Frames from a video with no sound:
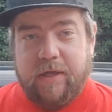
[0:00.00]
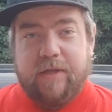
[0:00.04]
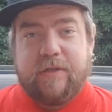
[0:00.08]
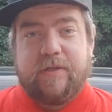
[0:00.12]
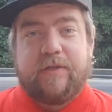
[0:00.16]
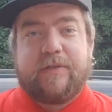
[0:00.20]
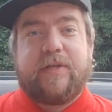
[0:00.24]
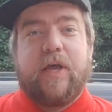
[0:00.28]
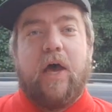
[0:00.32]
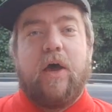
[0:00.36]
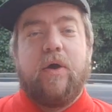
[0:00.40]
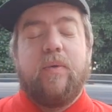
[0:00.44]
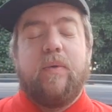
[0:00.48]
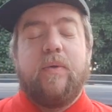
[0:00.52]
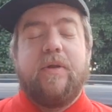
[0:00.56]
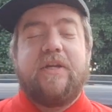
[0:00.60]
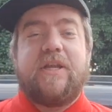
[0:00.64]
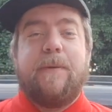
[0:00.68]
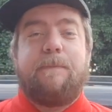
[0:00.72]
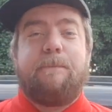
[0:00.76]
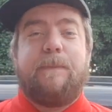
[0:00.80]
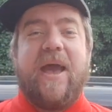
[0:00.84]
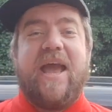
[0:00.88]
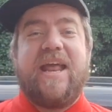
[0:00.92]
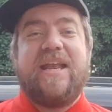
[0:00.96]
So,
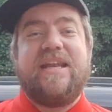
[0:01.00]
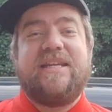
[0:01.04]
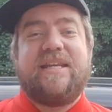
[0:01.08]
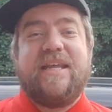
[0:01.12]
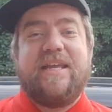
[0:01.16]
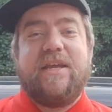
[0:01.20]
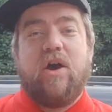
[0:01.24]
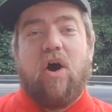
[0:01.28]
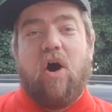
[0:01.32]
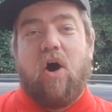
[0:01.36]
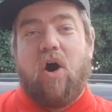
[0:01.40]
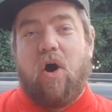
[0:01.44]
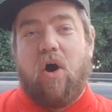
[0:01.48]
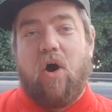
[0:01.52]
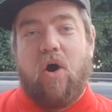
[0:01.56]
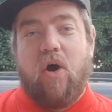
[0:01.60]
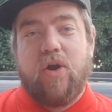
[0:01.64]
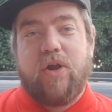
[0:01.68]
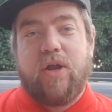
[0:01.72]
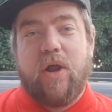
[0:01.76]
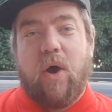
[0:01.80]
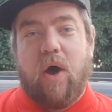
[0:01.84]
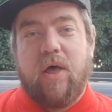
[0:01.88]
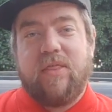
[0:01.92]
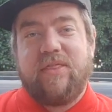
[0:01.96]
depending
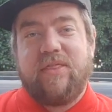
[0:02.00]
on